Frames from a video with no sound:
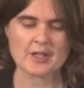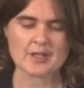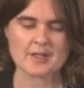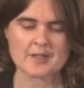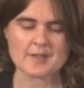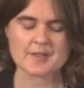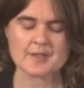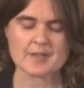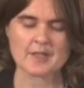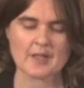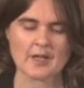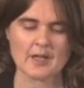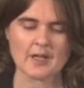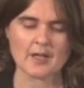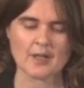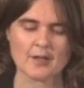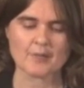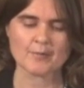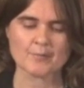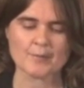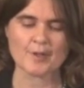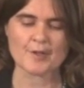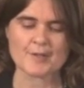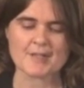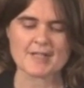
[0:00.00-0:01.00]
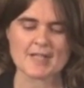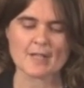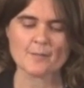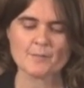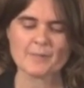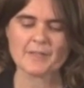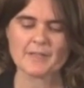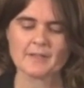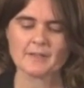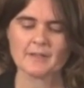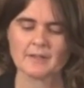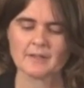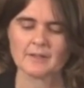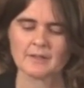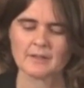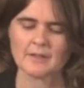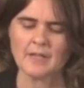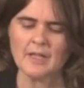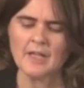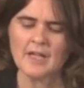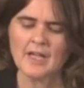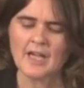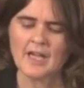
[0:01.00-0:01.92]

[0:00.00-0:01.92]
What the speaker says: as Ros Eben